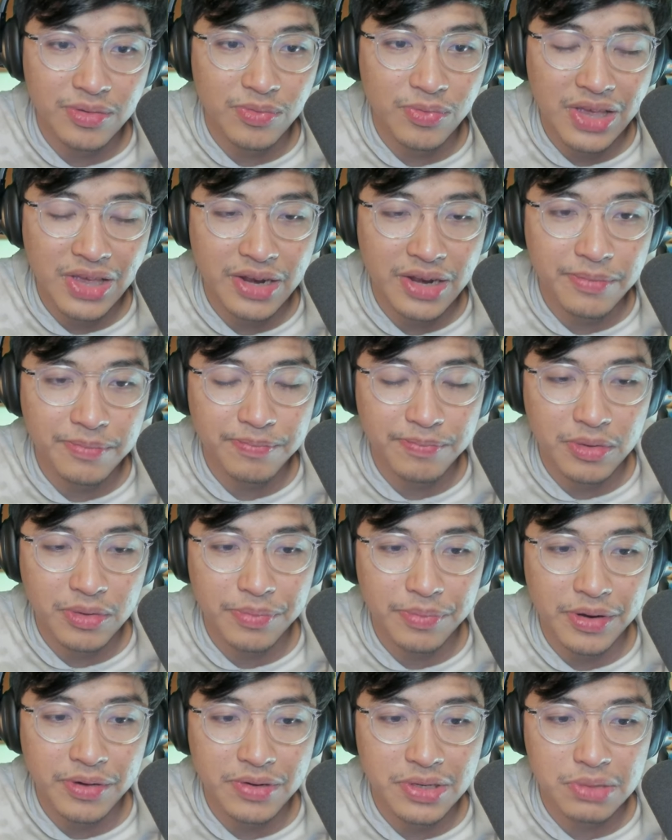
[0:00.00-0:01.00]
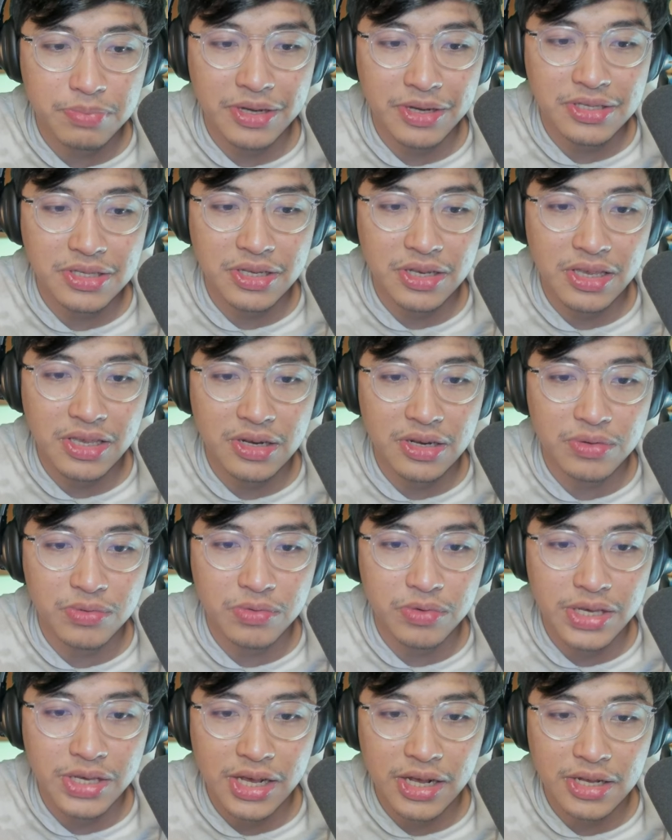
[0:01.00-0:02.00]
we had to pay respects to the
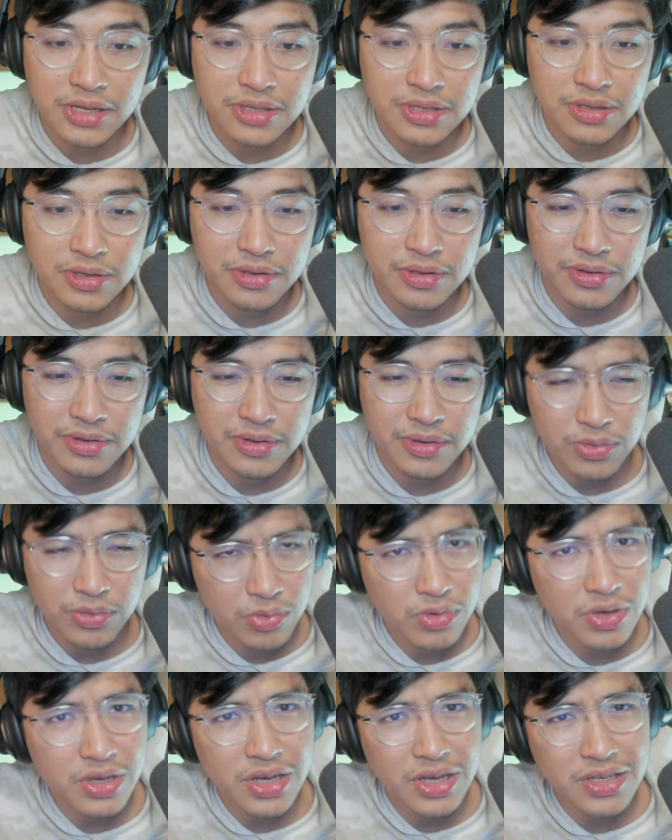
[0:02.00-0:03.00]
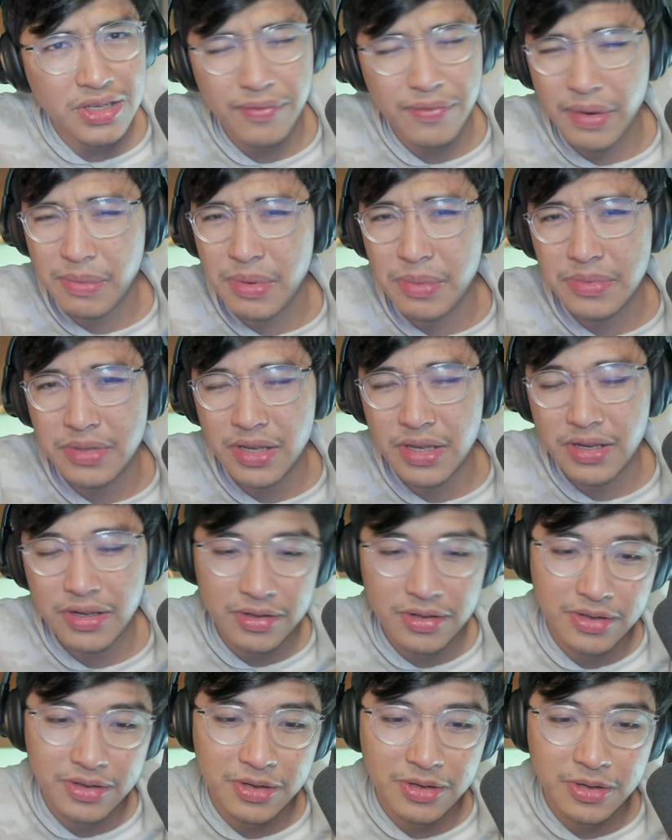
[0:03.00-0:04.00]
Kuri Castle. Kuri Castle, if I'm not mistaken.